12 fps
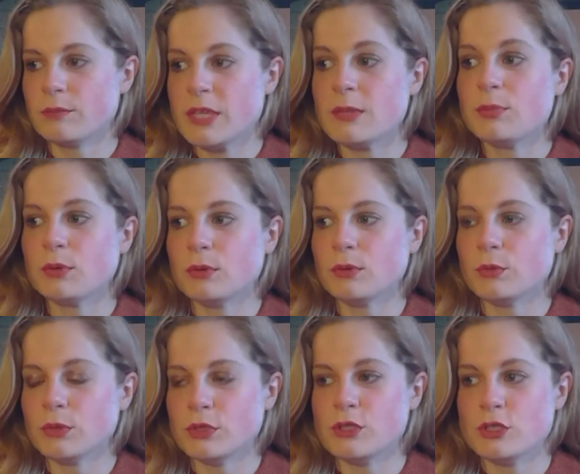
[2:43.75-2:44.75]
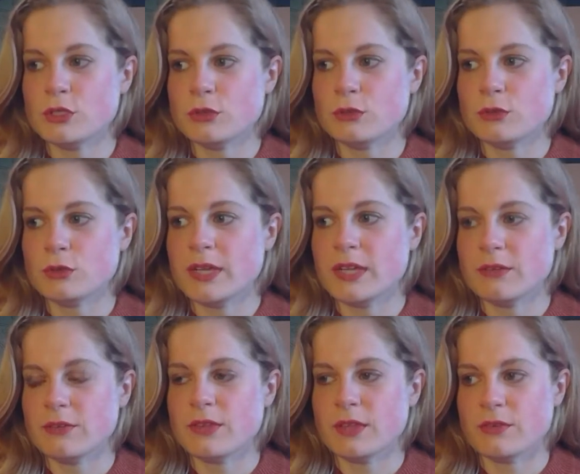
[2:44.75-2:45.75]
people would do
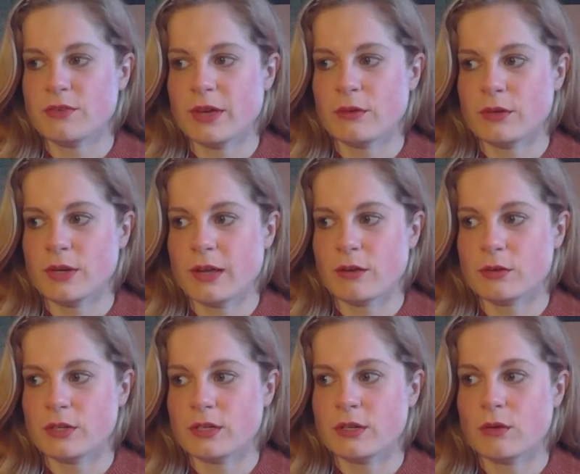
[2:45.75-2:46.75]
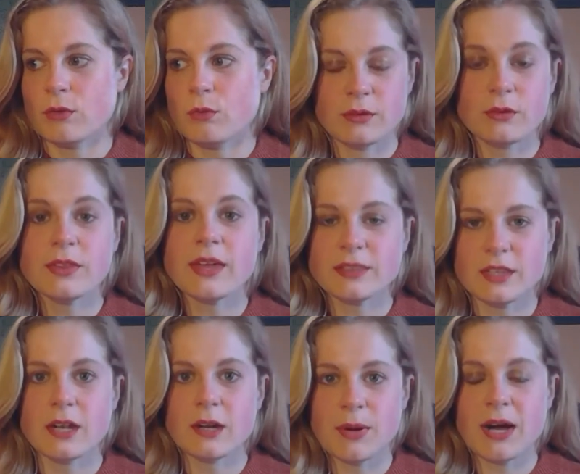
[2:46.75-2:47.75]
if they found out that
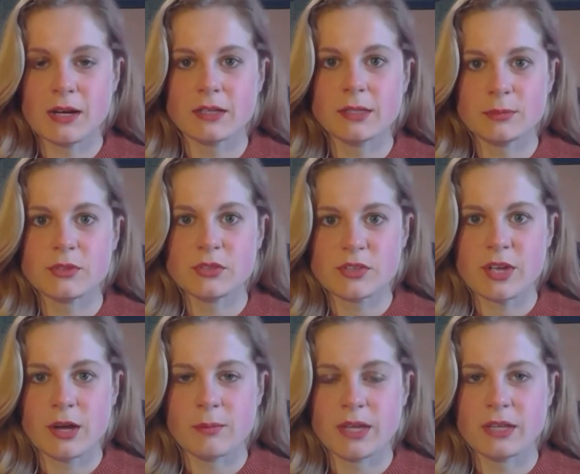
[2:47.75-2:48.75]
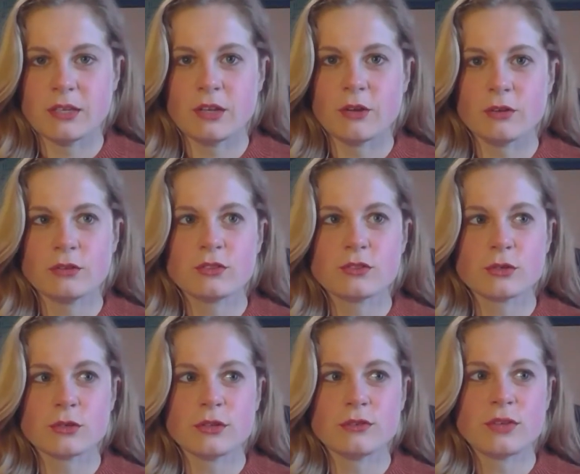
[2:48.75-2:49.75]
an apocalypse is coming,
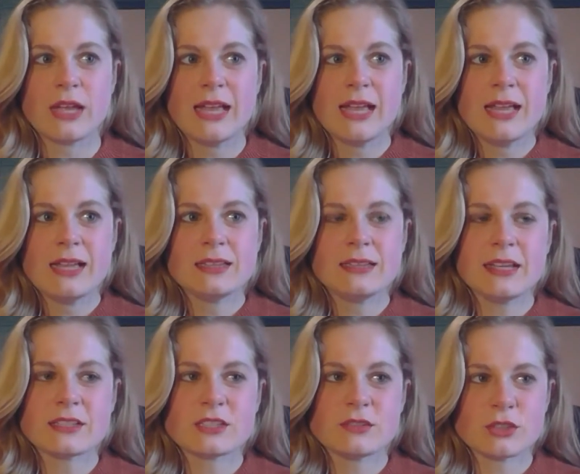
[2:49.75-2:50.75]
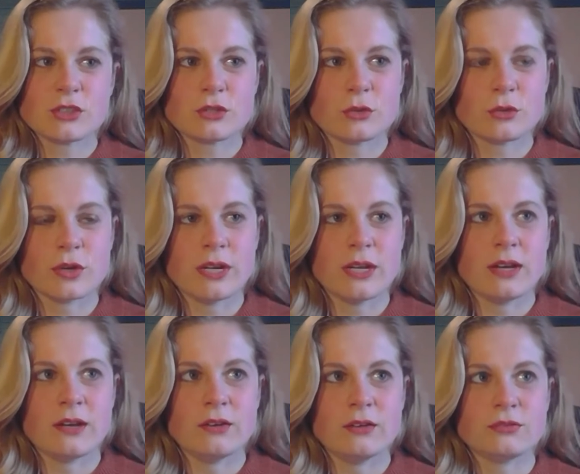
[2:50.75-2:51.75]
sort of less of a story
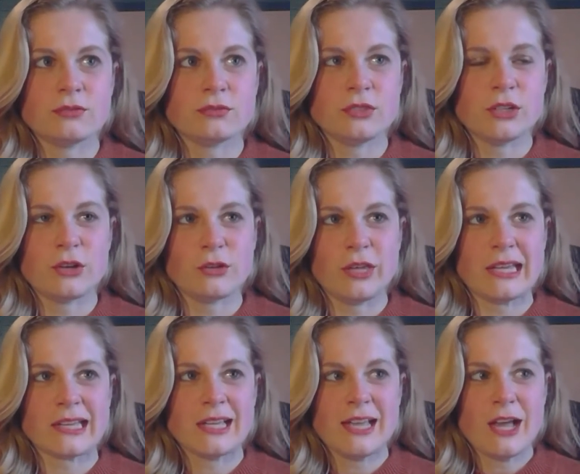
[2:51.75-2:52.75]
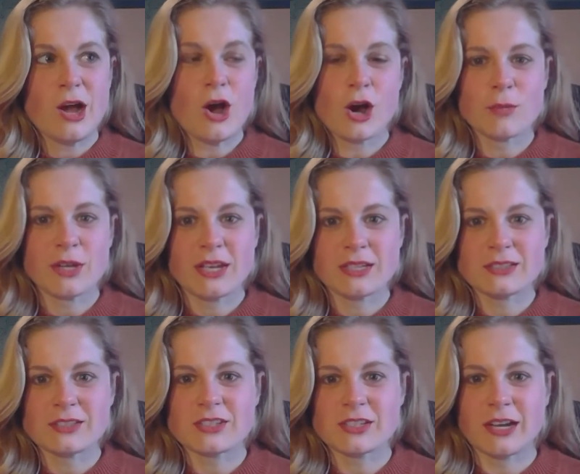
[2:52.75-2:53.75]
of, like
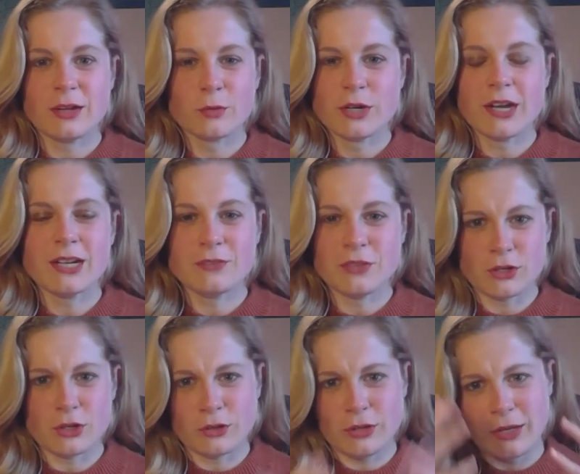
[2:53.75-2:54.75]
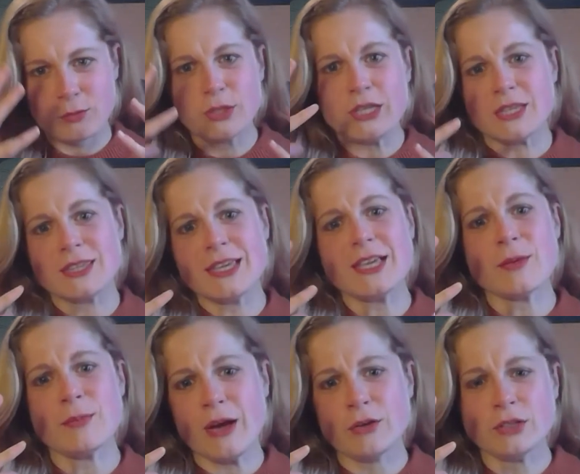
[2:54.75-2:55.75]
Armageddon style. We're not even going to like really think
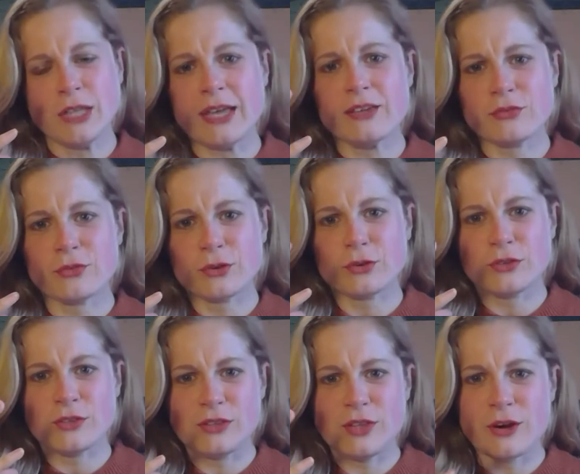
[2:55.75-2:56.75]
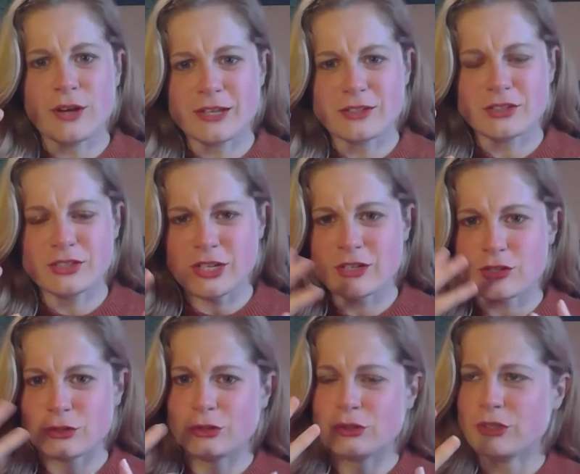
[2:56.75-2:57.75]
about life or our
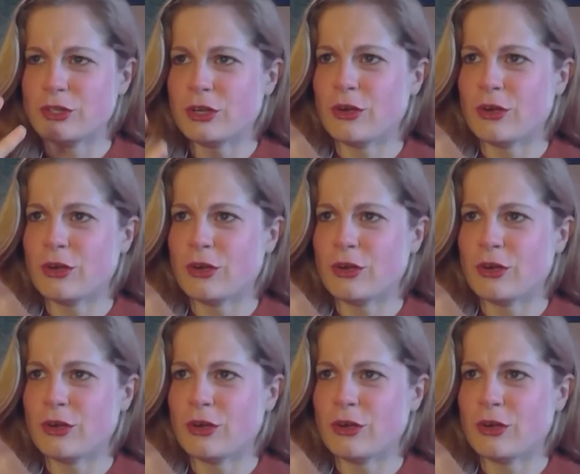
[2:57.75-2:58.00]
existential,